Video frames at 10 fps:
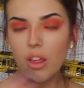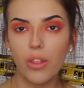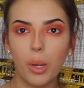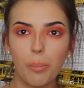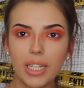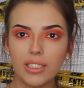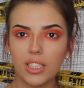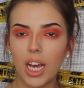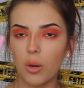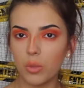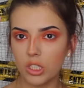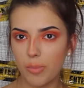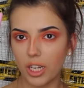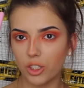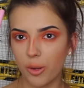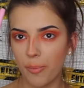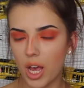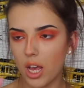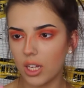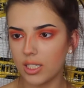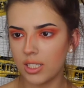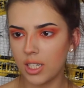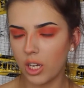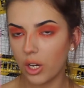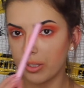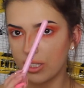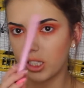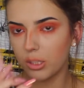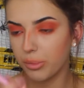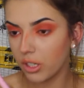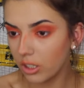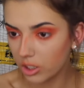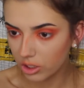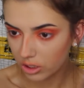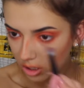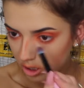Then I'm blending that out with the Spectrum C06 brush.